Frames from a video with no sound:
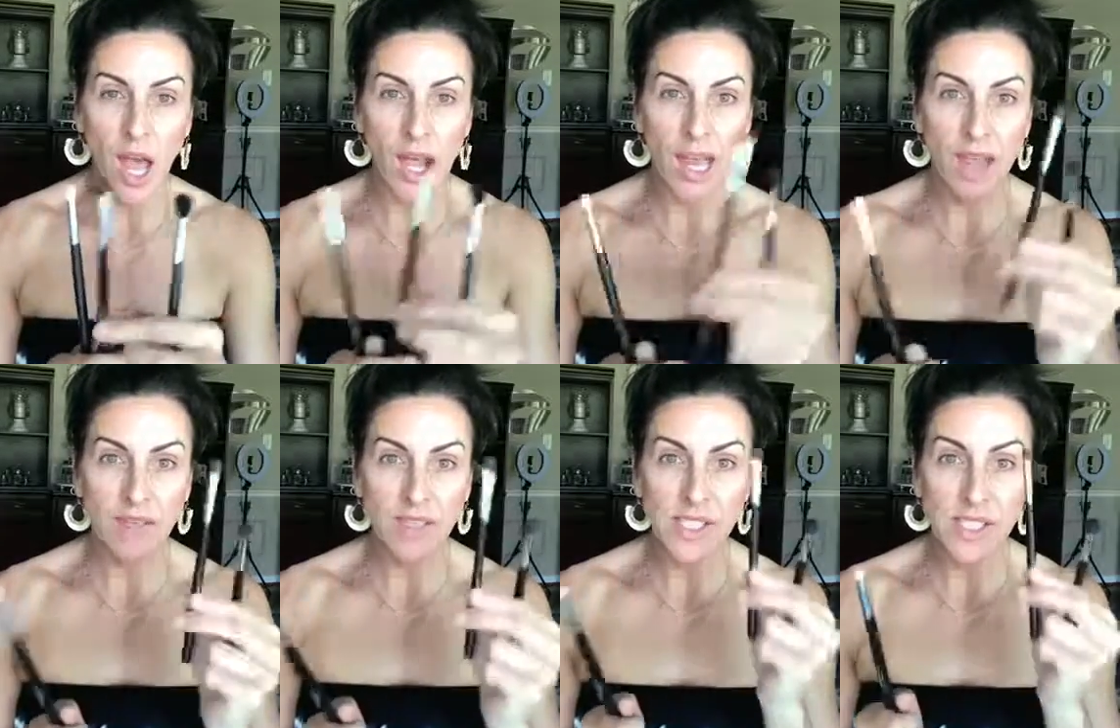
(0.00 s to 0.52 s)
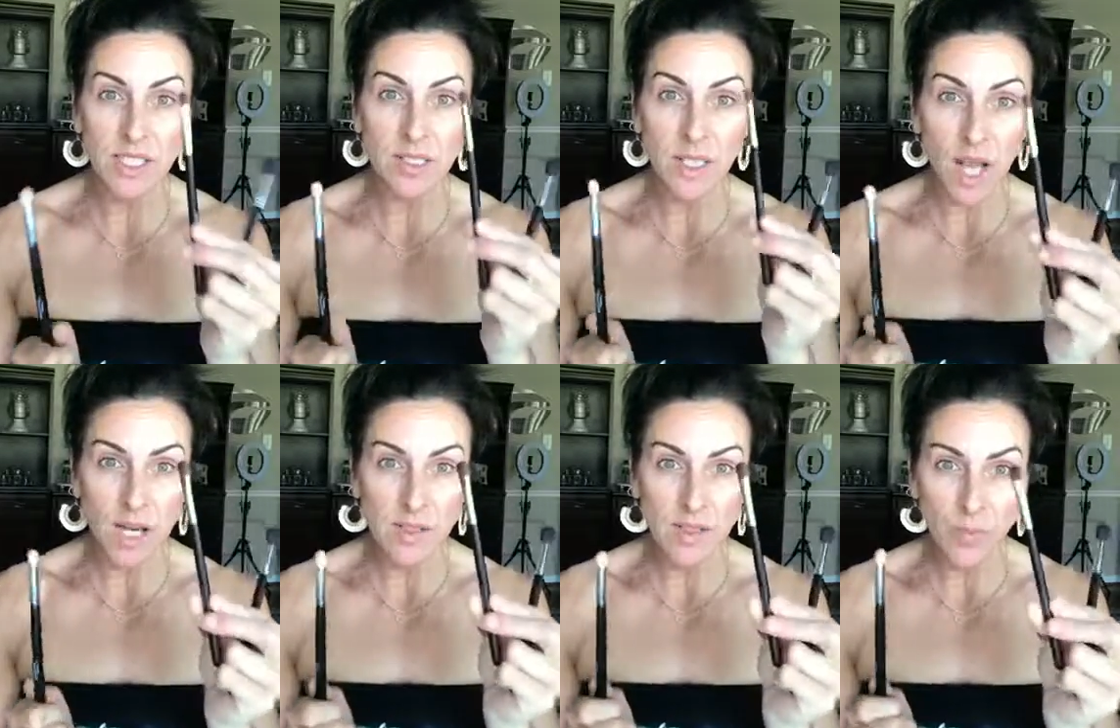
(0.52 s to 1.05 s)
I have a
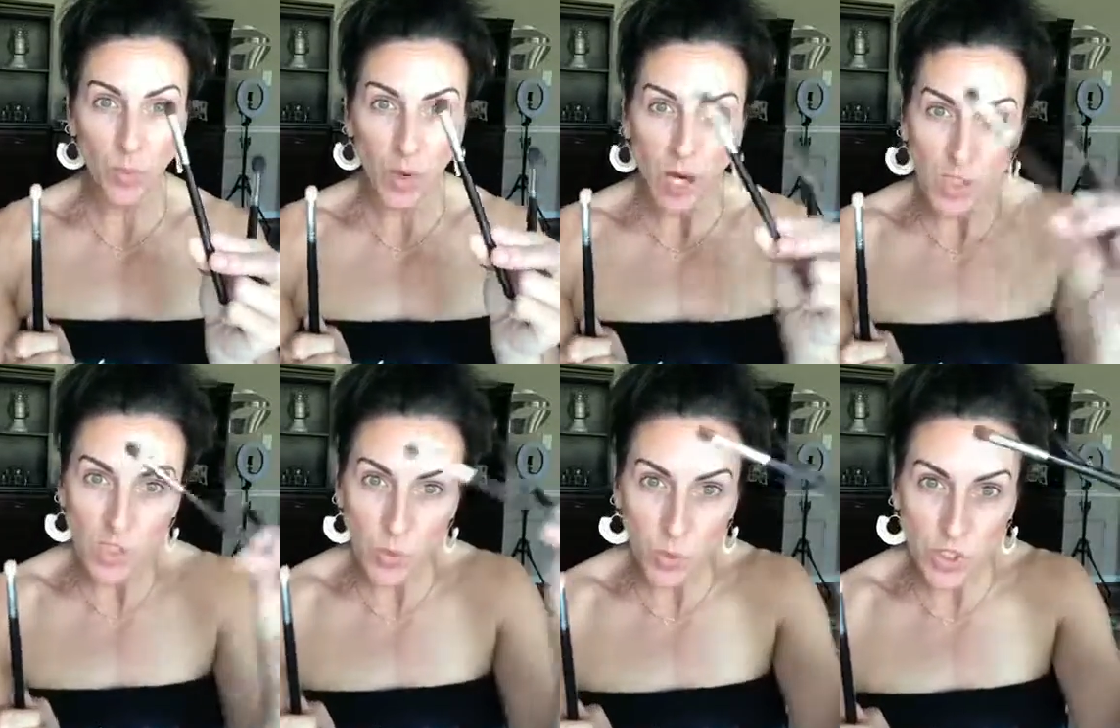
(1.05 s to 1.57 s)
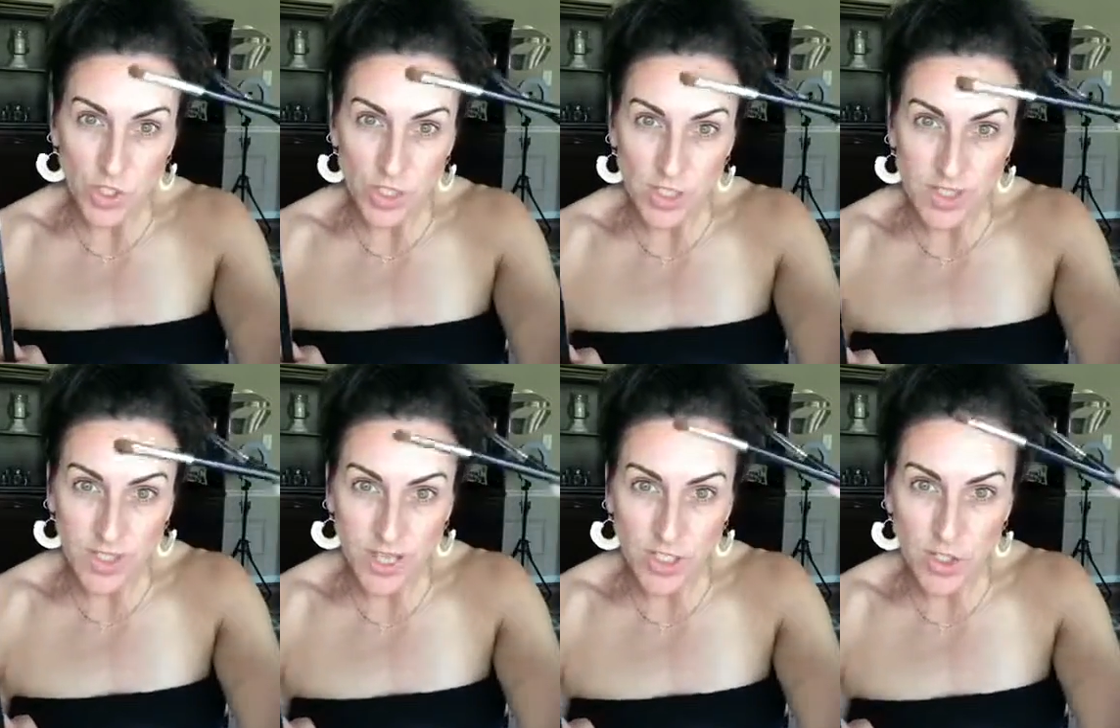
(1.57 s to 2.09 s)
deluxe brush, which
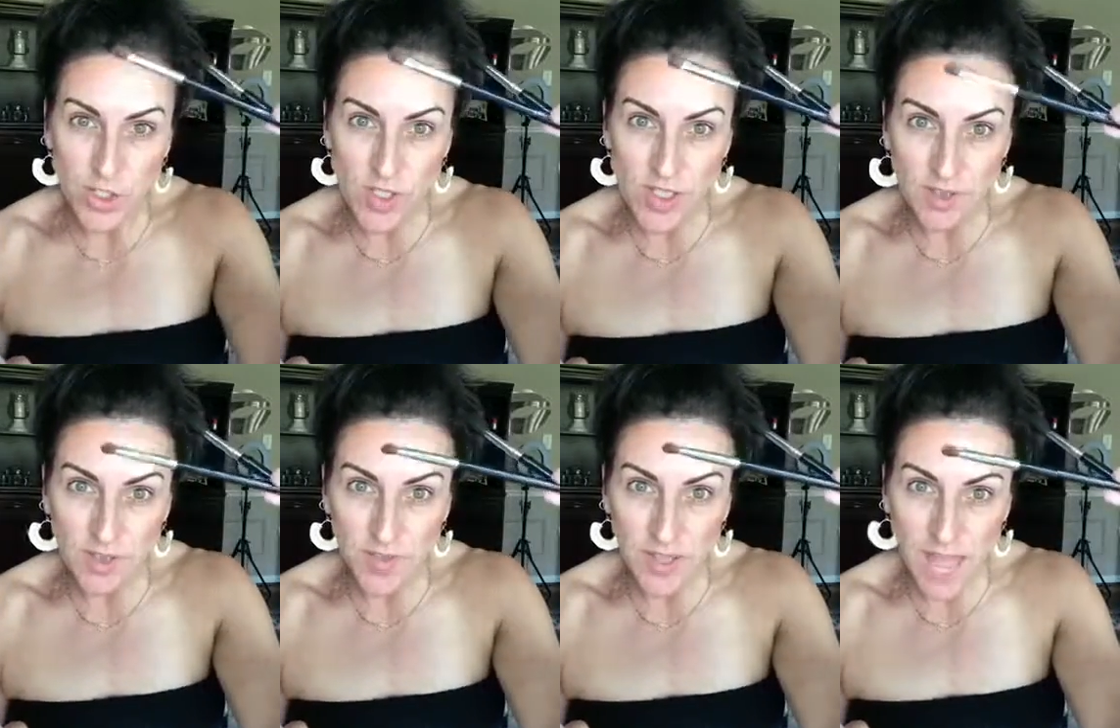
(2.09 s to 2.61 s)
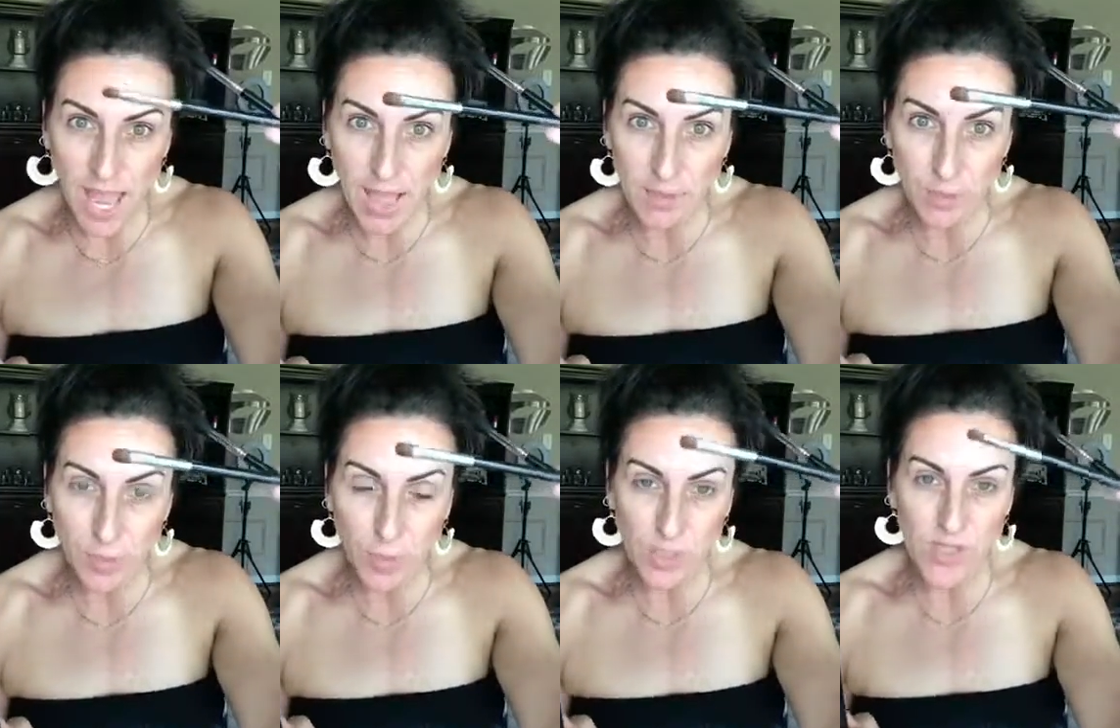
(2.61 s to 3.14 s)
is like just a
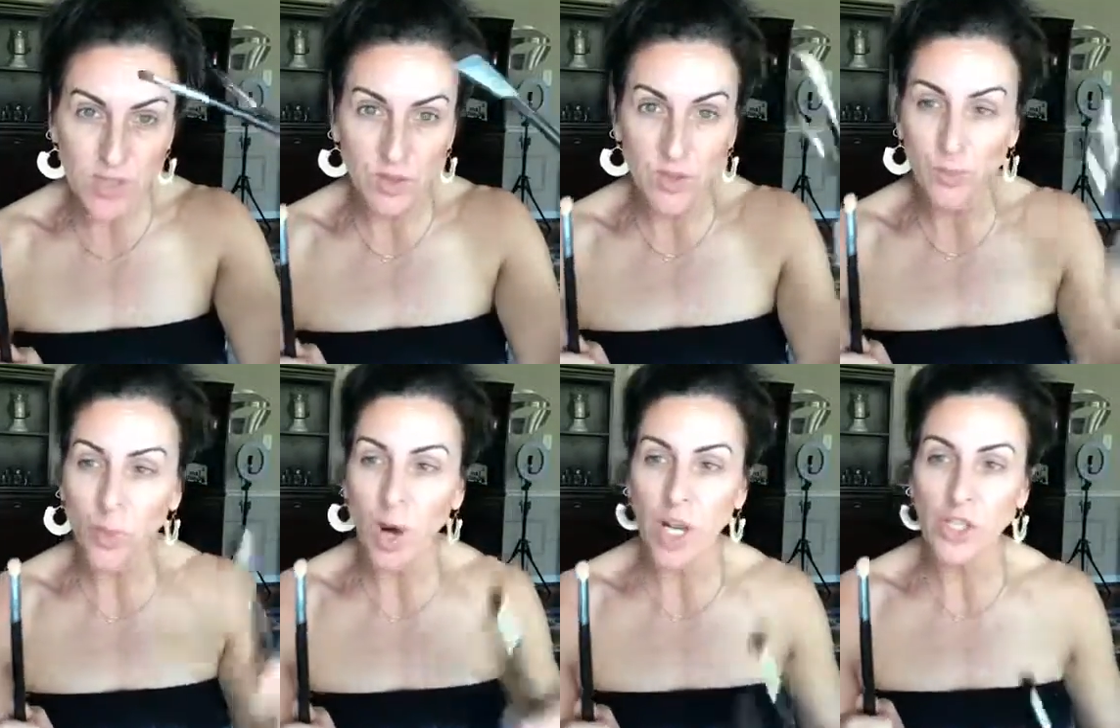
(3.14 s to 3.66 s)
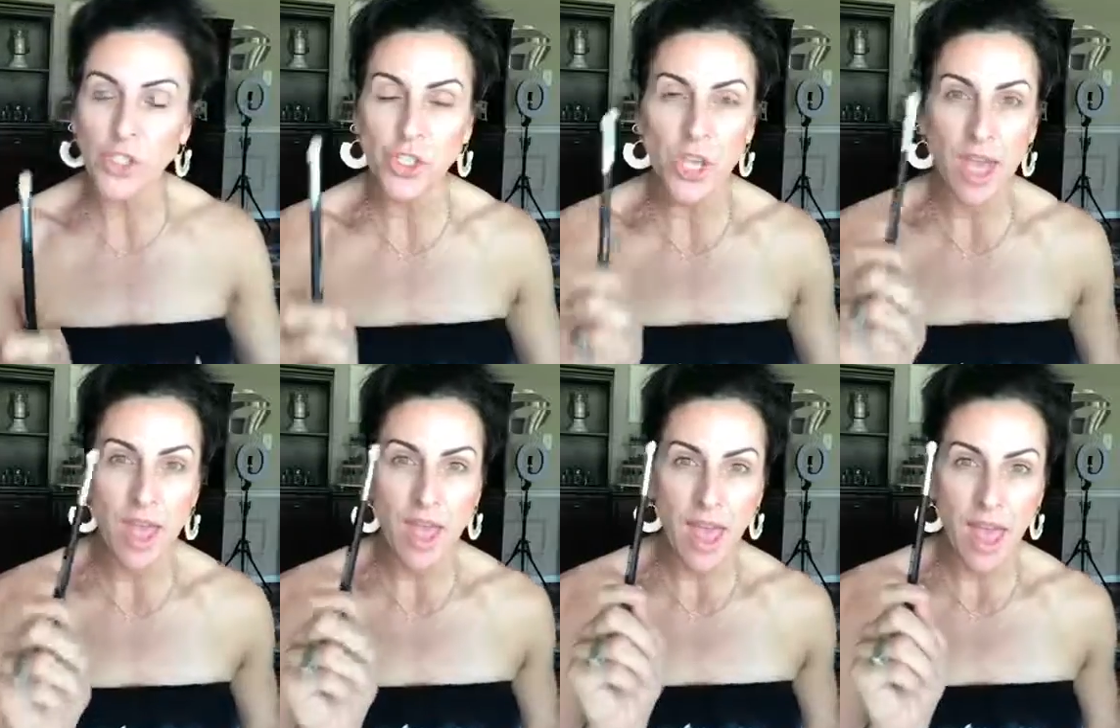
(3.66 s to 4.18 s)
flat bristled brush,